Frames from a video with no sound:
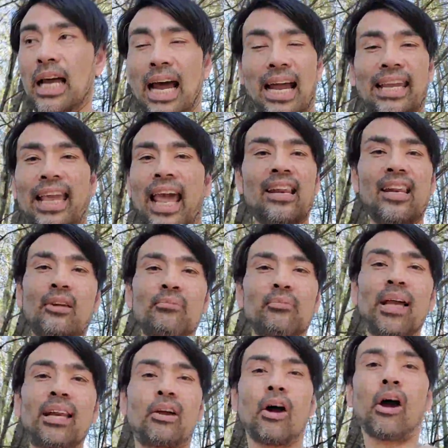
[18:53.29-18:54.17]
I can't let
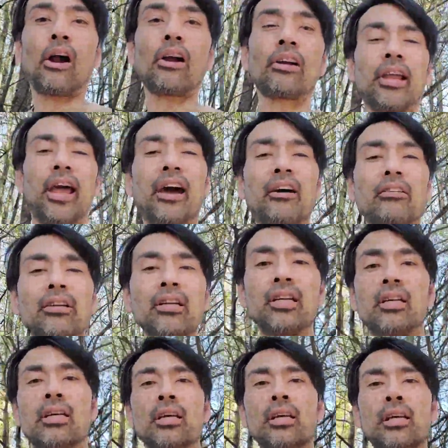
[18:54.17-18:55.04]
my guard down.
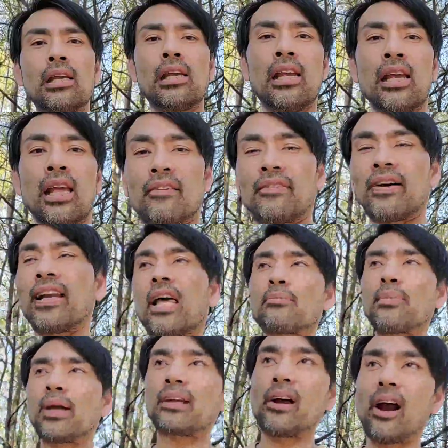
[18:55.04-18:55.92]
If I
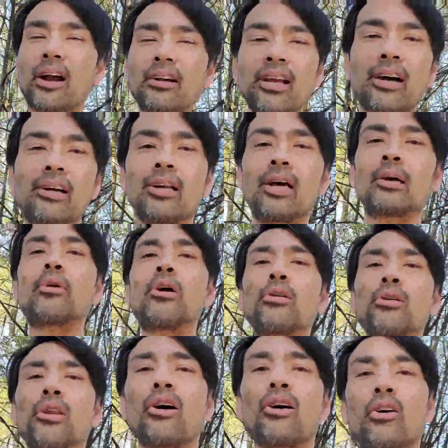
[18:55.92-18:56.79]
let my guard down, I'm
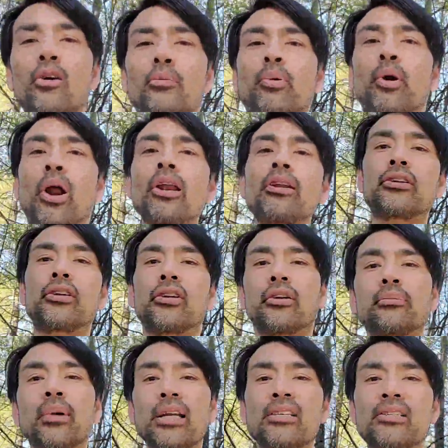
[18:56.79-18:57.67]
no longer a
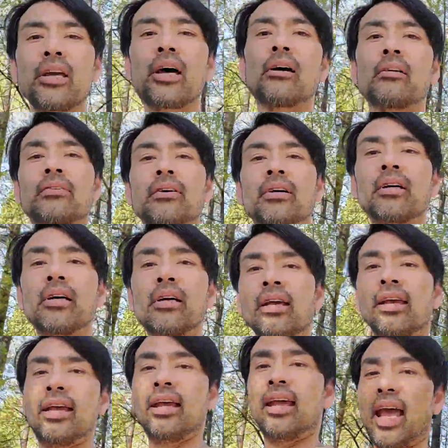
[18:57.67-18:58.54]
predator myself.
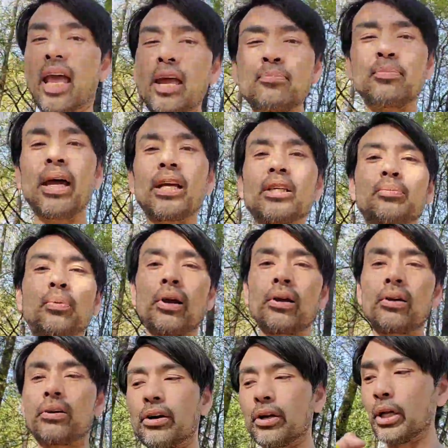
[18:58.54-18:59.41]
Apex
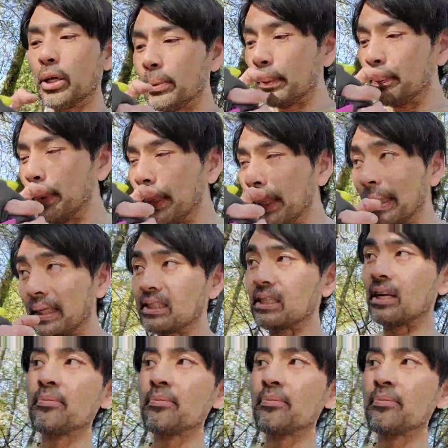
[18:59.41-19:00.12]
predator, human beings.